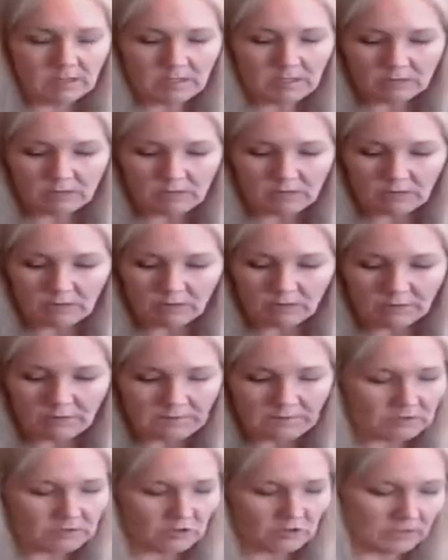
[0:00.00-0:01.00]
So I don't know if
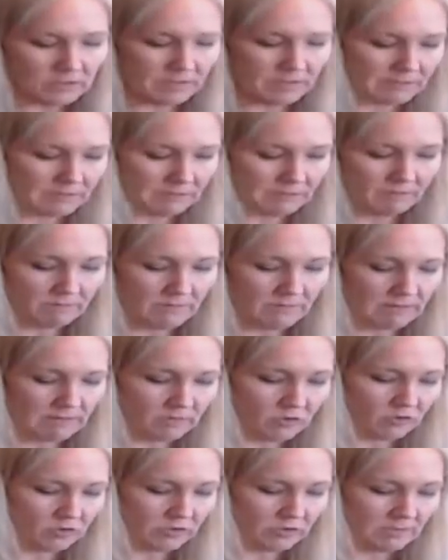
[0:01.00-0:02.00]
it's just, that was
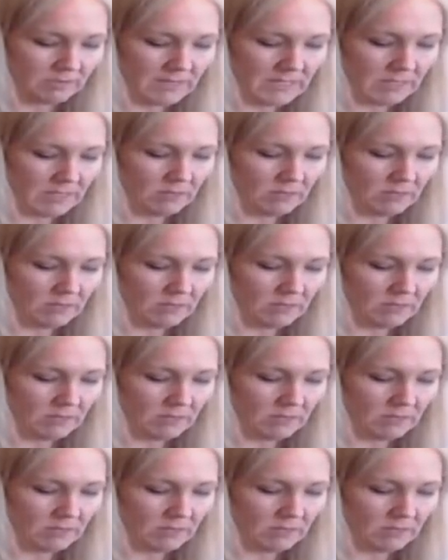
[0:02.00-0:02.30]
just me